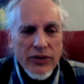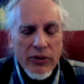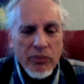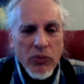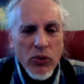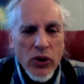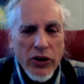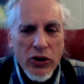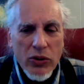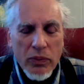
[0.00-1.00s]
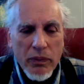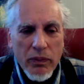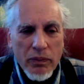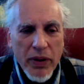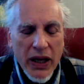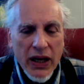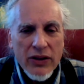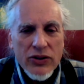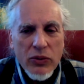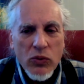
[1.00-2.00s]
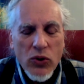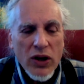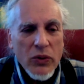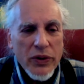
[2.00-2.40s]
The more you begin to work